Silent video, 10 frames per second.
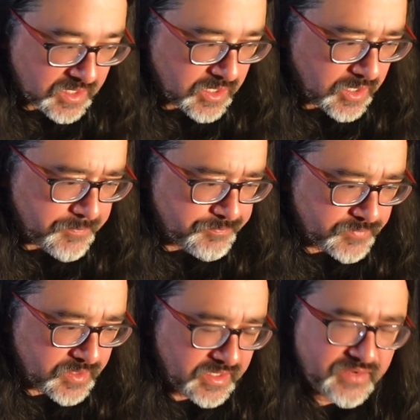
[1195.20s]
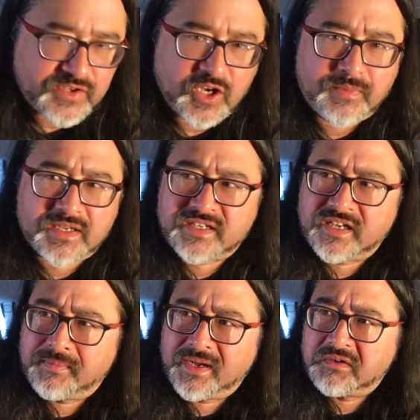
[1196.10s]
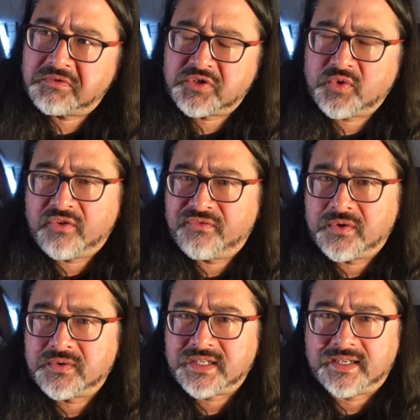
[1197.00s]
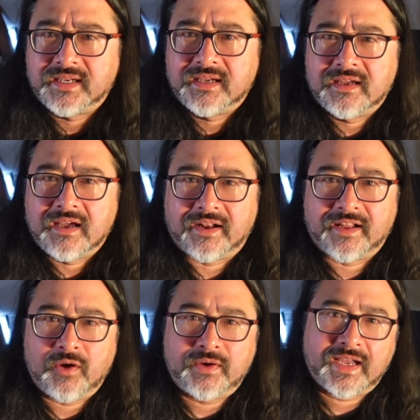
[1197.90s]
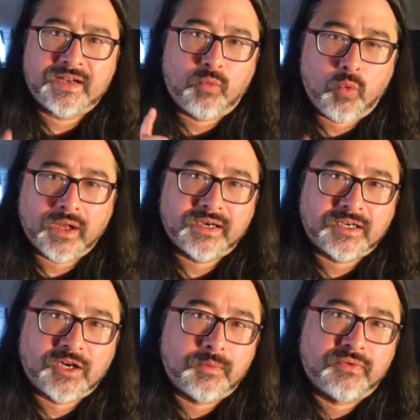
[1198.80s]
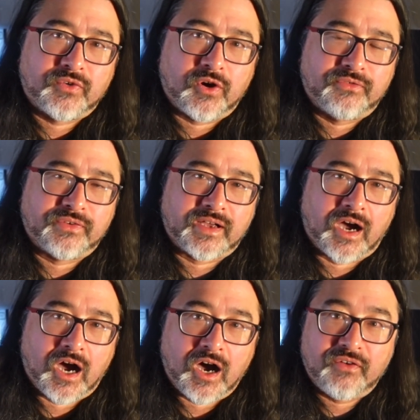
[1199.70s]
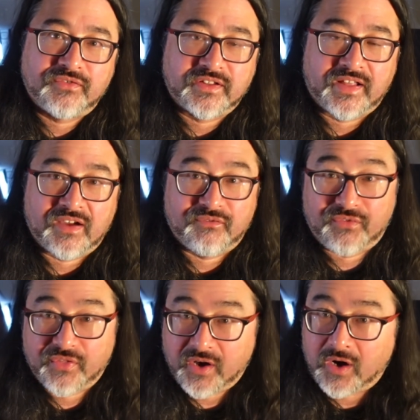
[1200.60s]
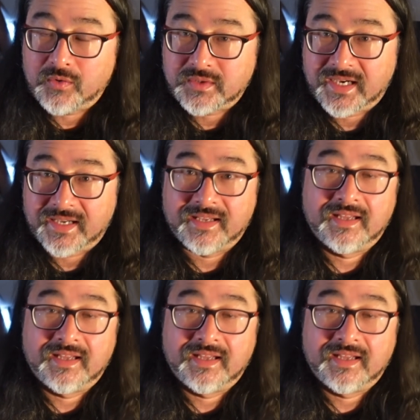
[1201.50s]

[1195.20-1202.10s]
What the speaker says: I left home yesterday about 12:40, and I only had 1 cup of coffee after that for the whole day,